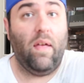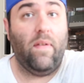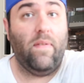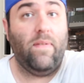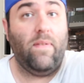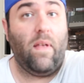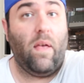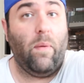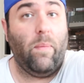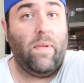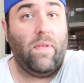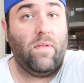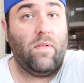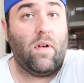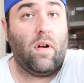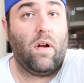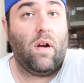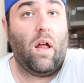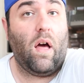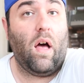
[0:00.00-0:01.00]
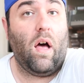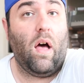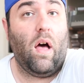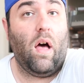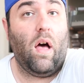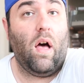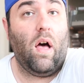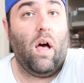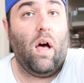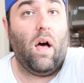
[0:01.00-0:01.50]
So we start
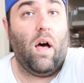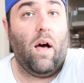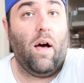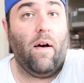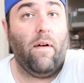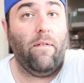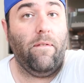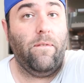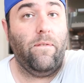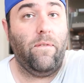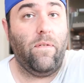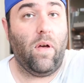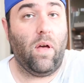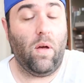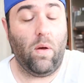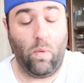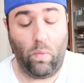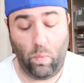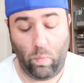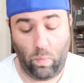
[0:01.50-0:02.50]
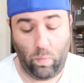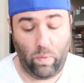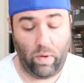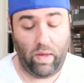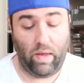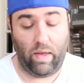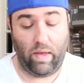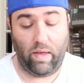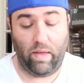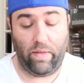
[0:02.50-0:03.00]
off
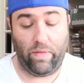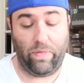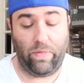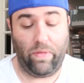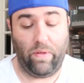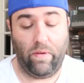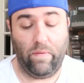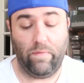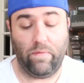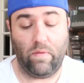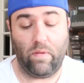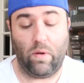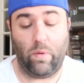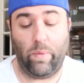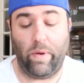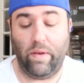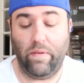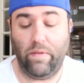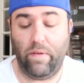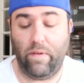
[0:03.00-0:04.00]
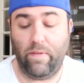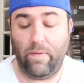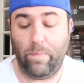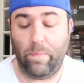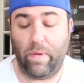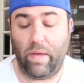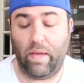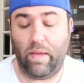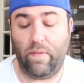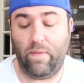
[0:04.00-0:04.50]
with creatures
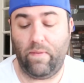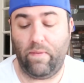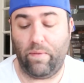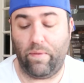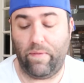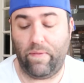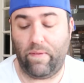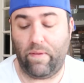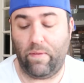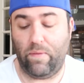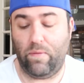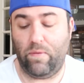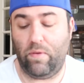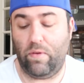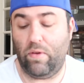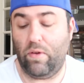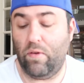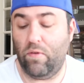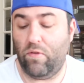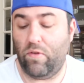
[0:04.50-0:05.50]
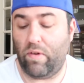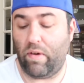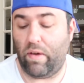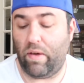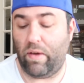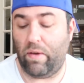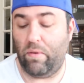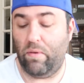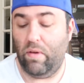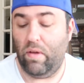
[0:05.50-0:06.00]
playing sword skills to
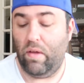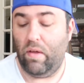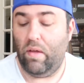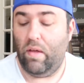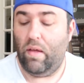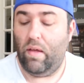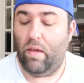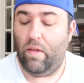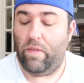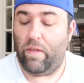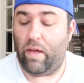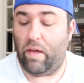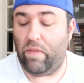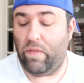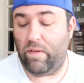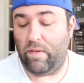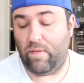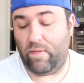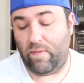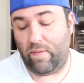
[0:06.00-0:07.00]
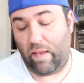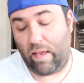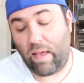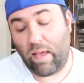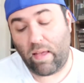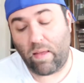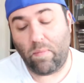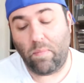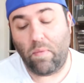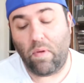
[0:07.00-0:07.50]
Eugeo They have the
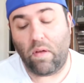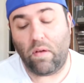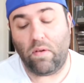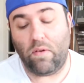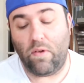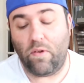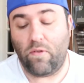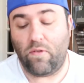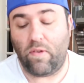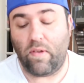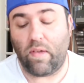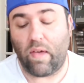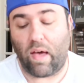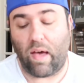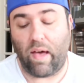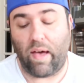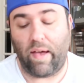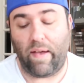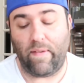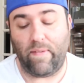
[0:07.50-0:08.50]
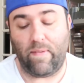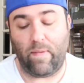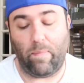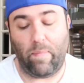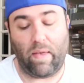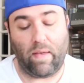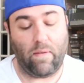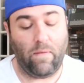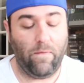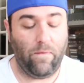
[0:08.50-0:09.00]
same douchey guys that
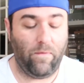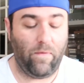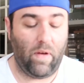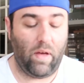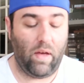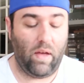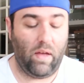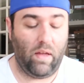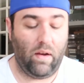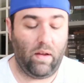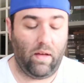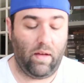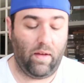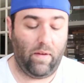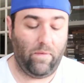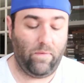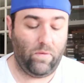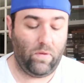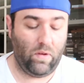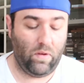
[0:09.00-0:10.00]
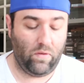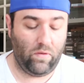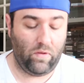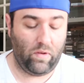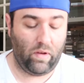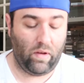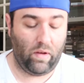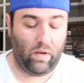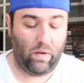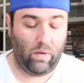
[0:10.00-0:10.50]
make fun of
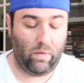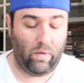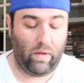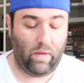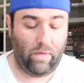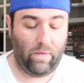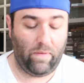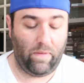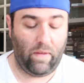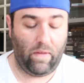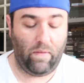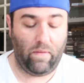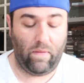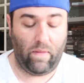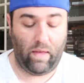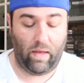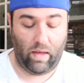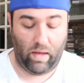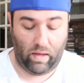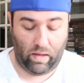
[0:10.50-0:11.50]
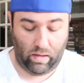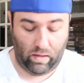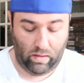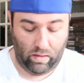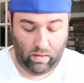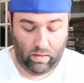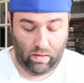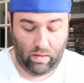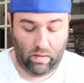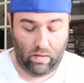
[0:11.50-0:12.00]
Eugeo and then
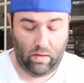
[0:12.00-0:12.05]
they